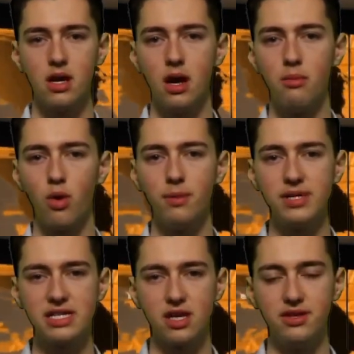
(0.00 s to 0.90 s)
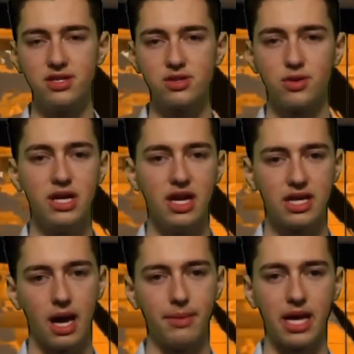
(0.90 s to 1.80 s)
More updates on this story in
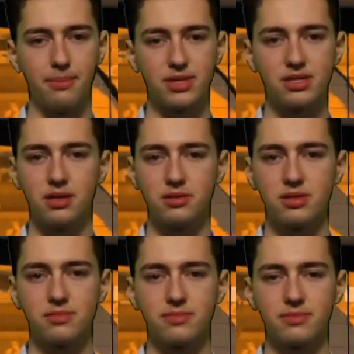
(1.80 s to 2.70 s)
coming episodes.